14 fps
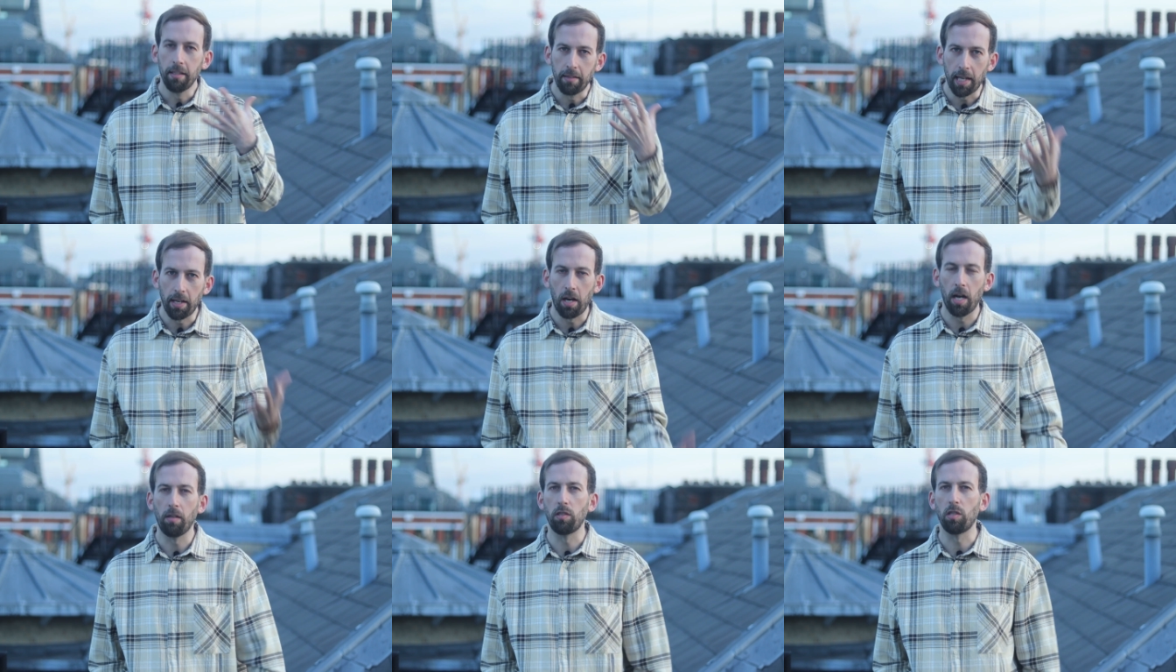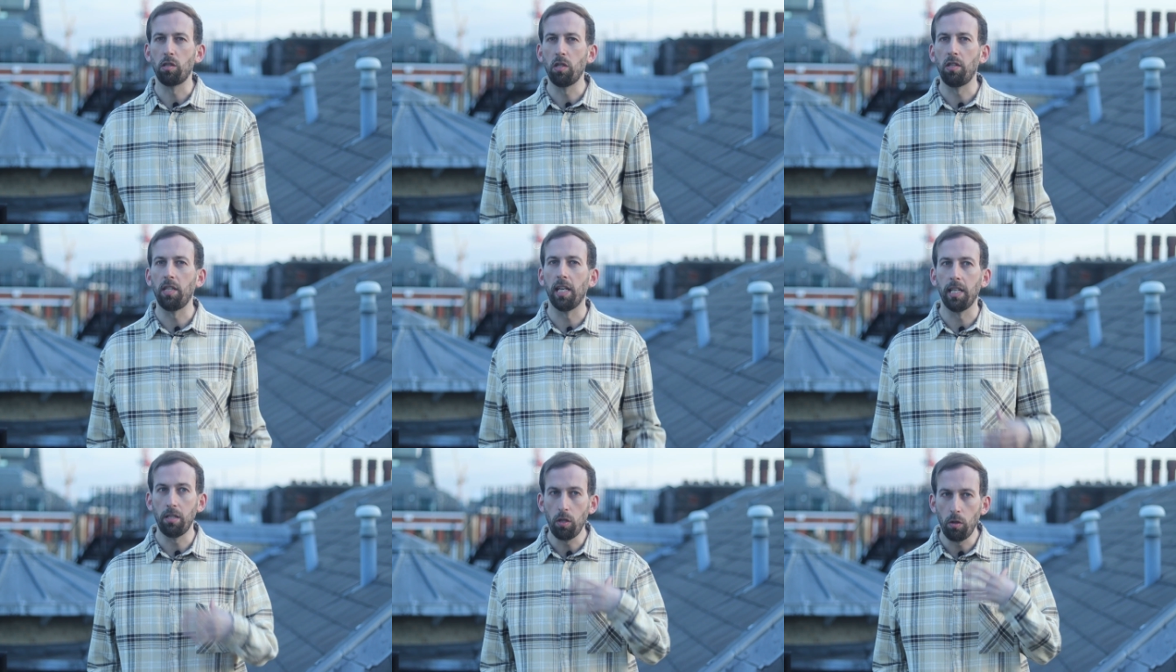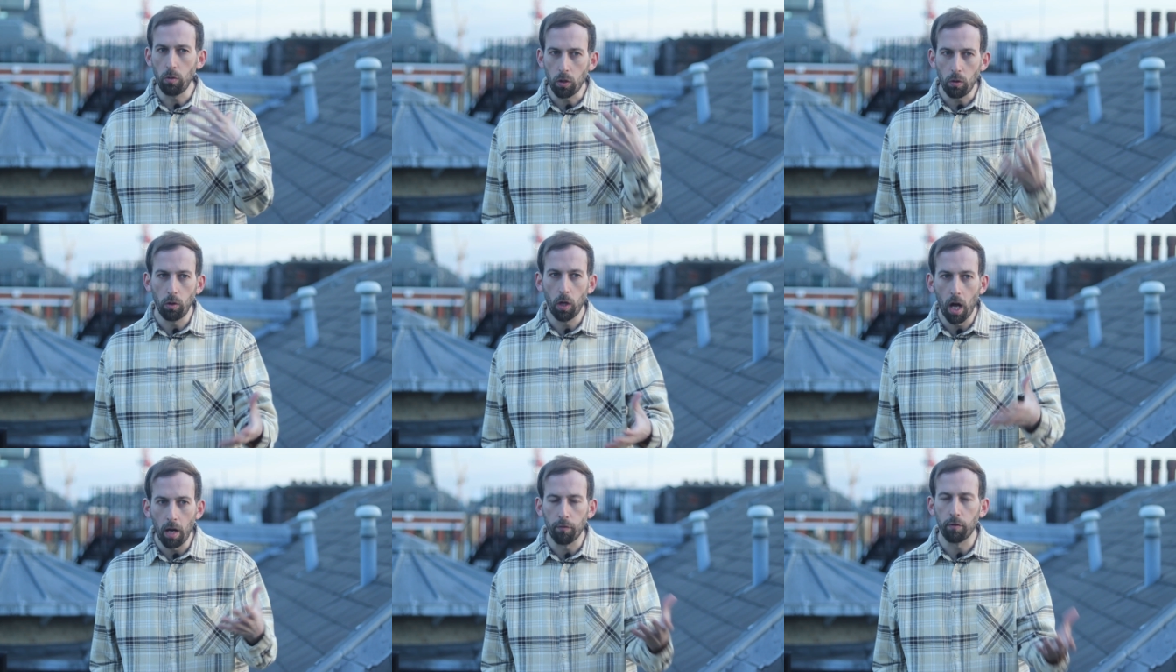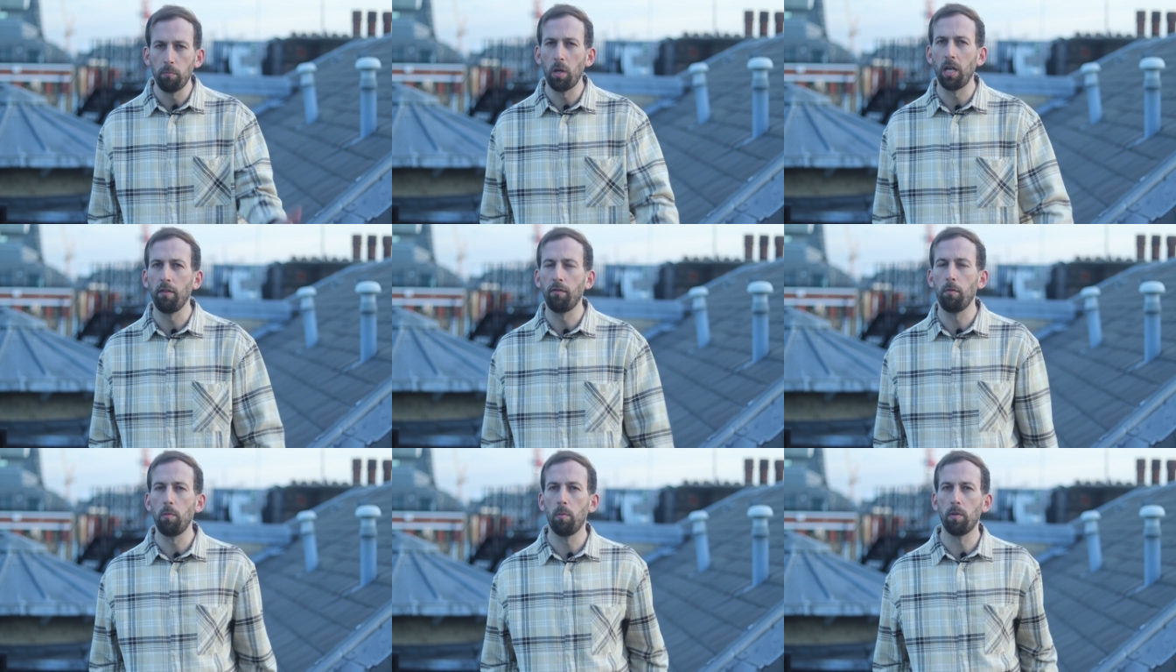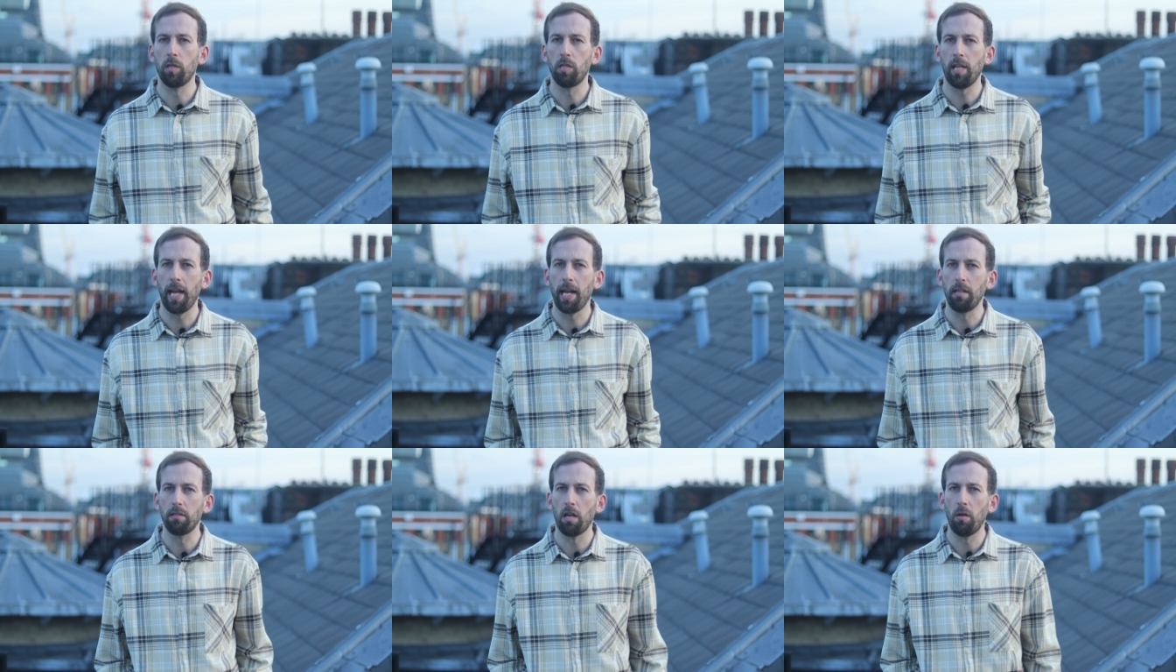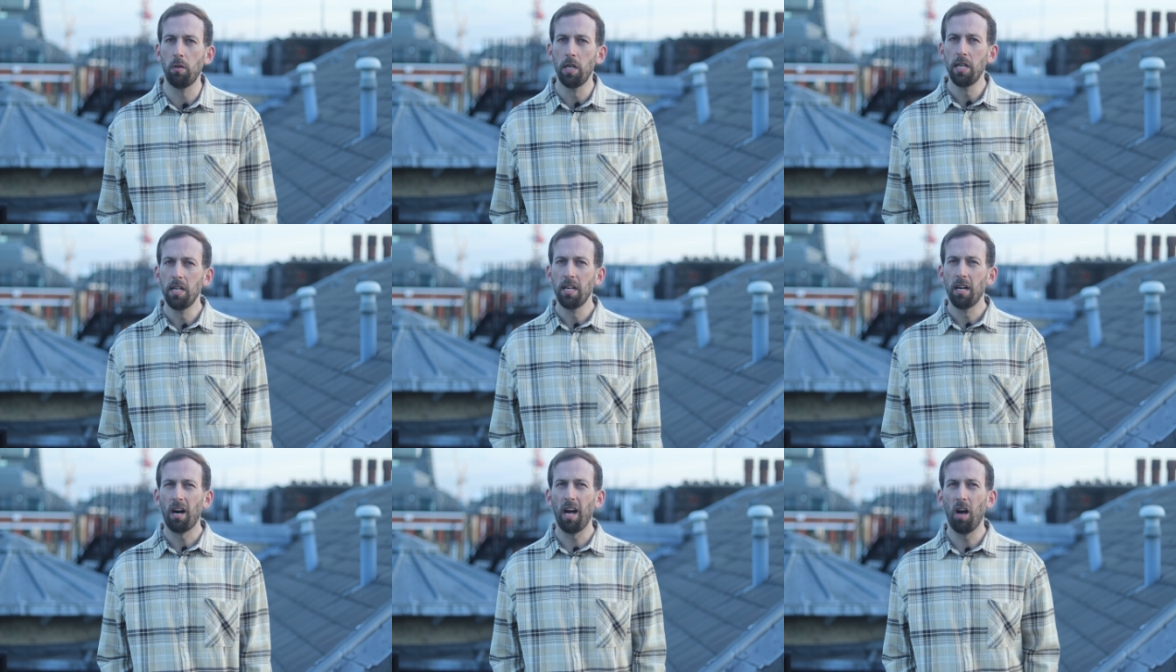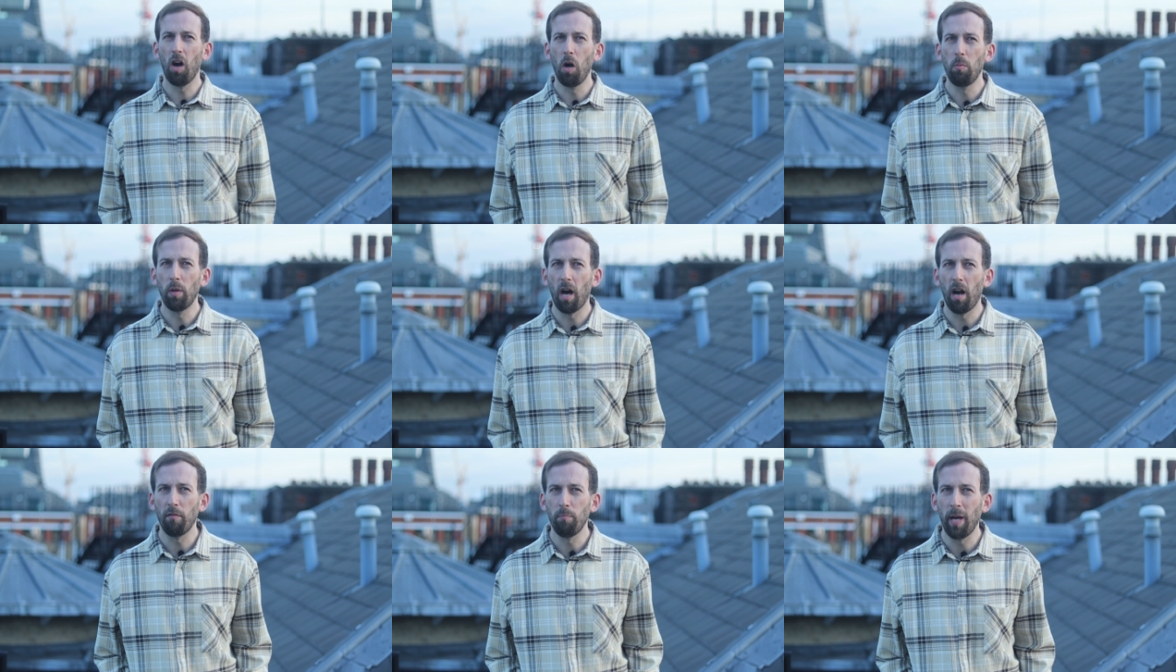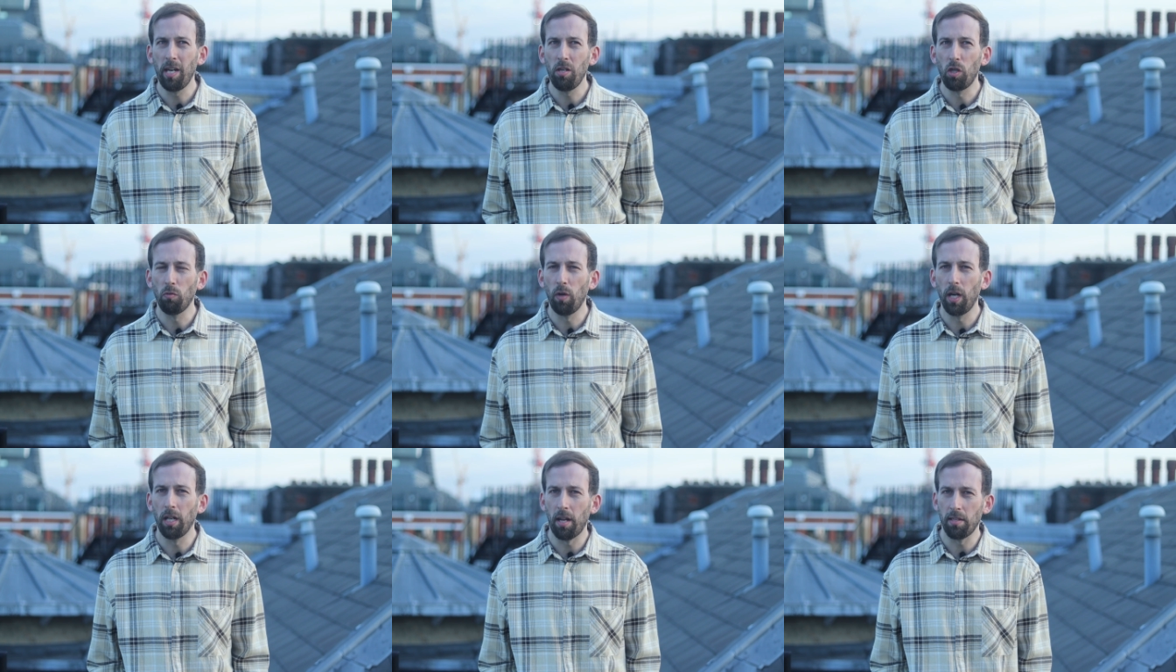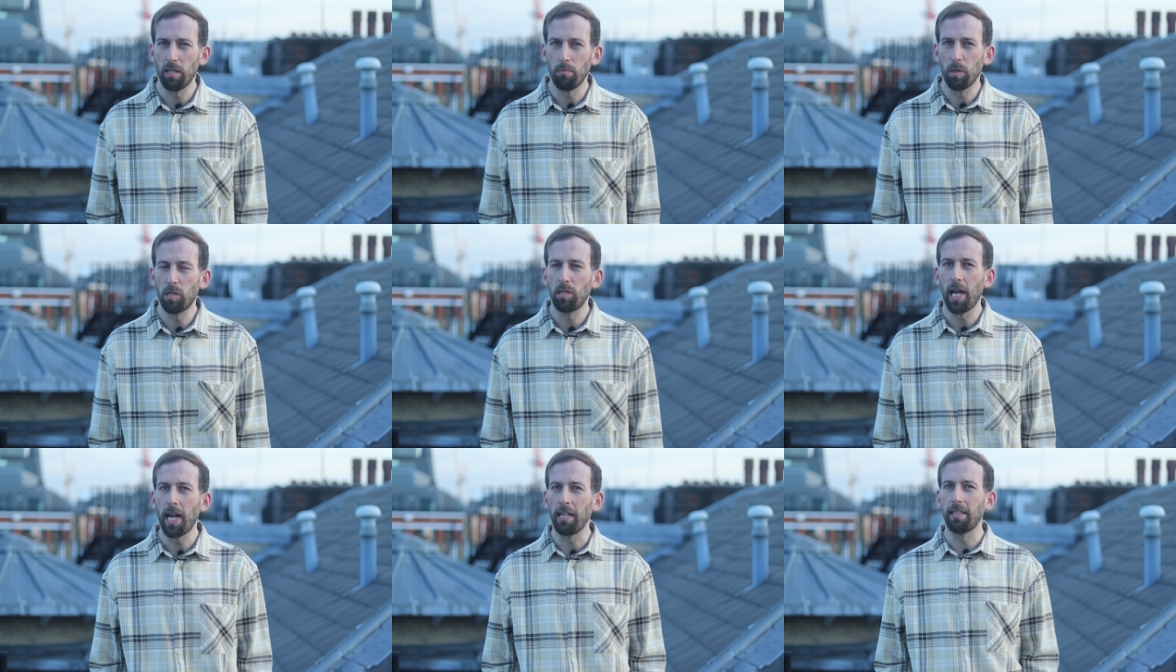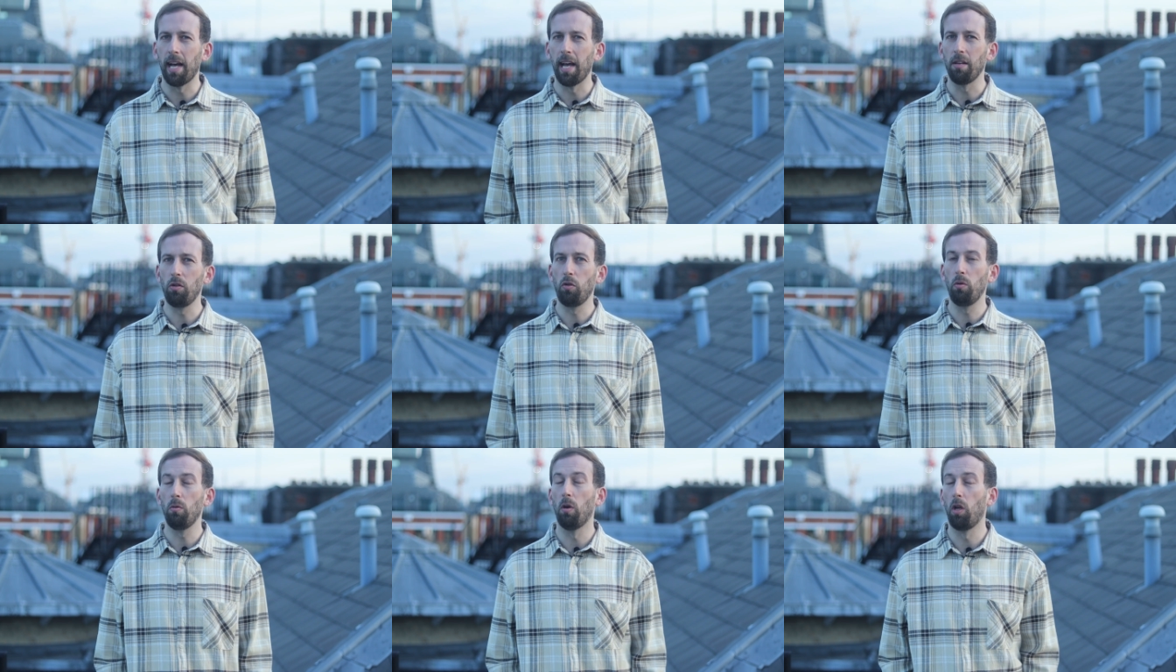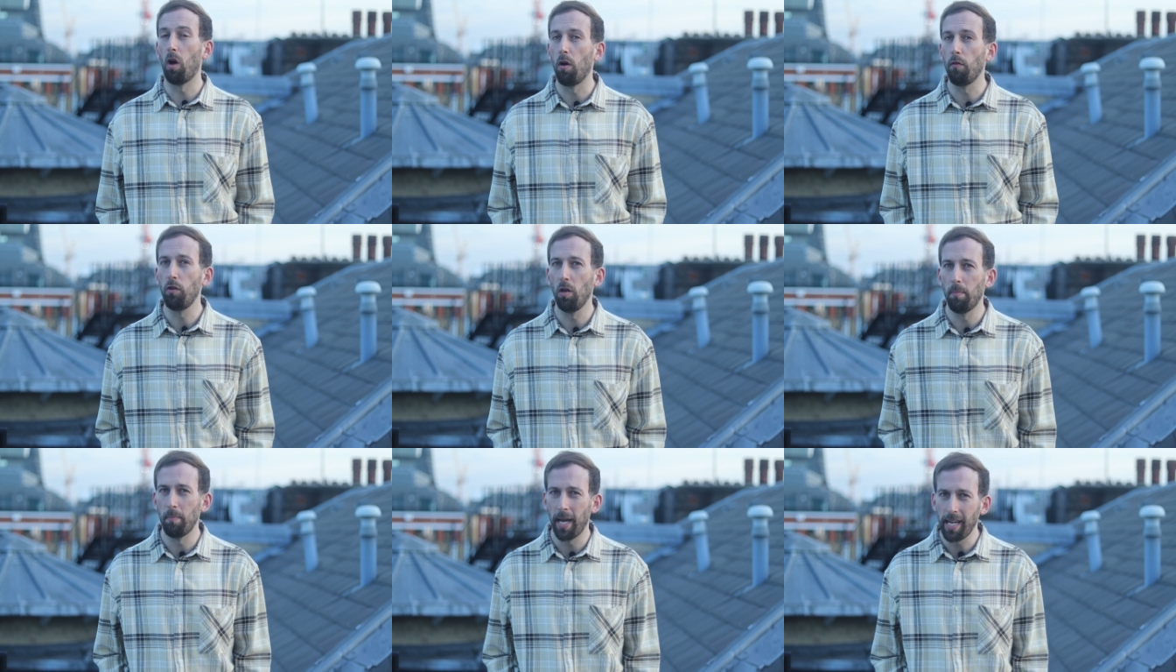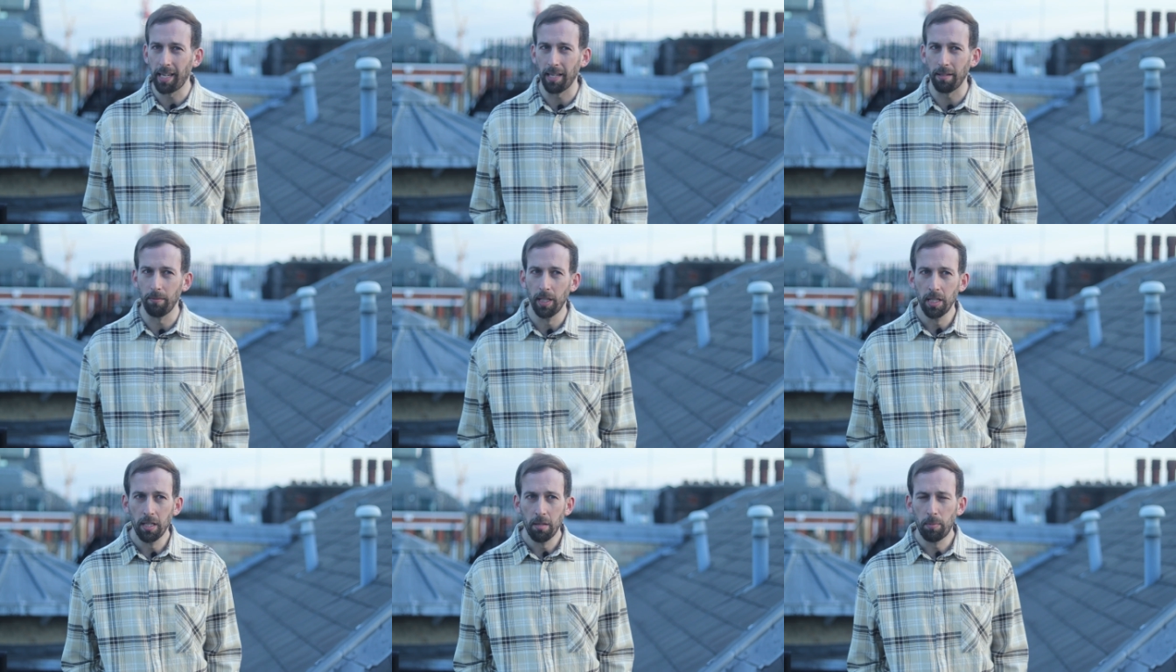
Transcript: then I understood it. And you, you learn from learning from your mistakes. So I hope that I've made you realize the mistake that a lot of you are making.